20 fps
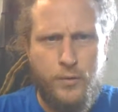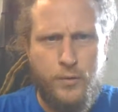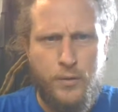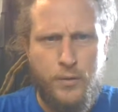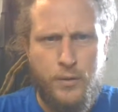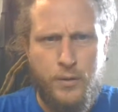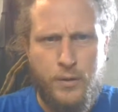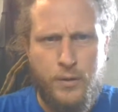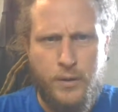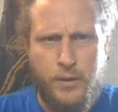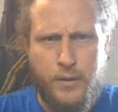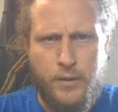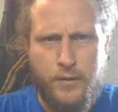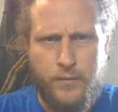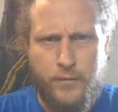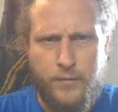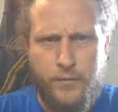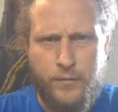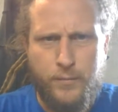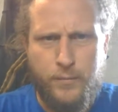
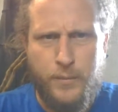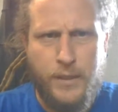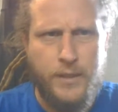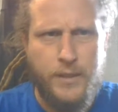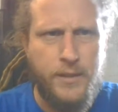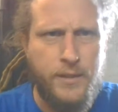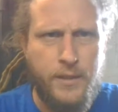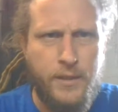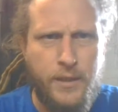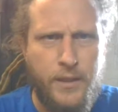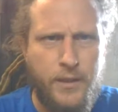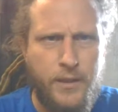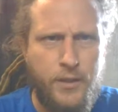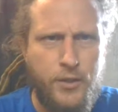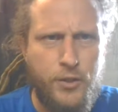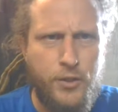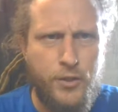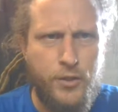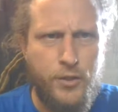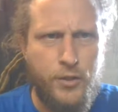DF minus
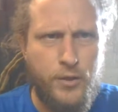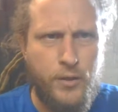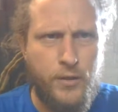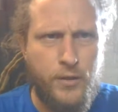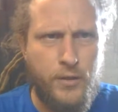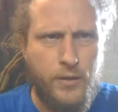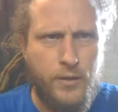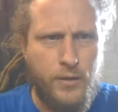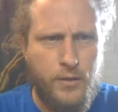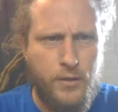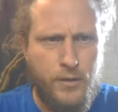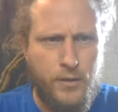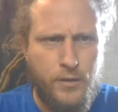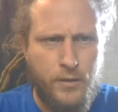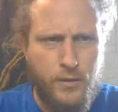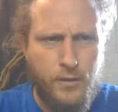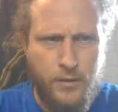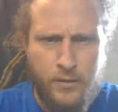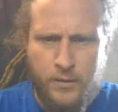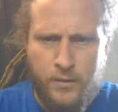H, I think.
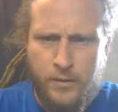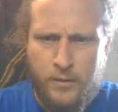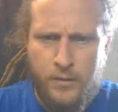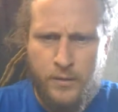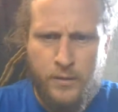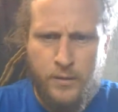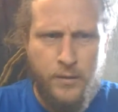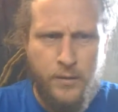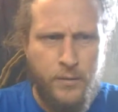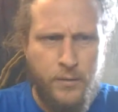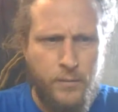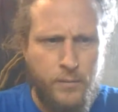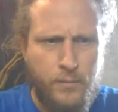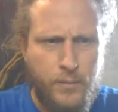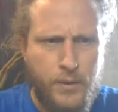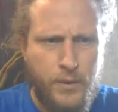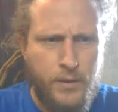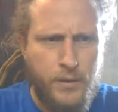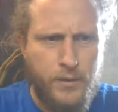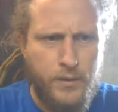
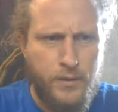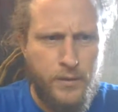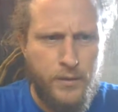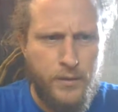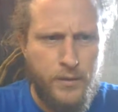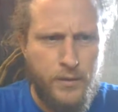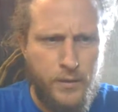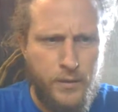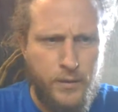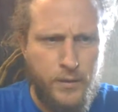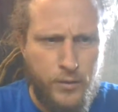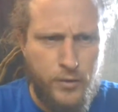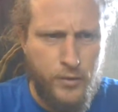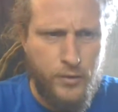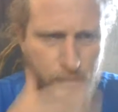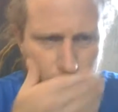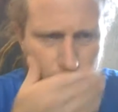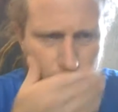Minus H.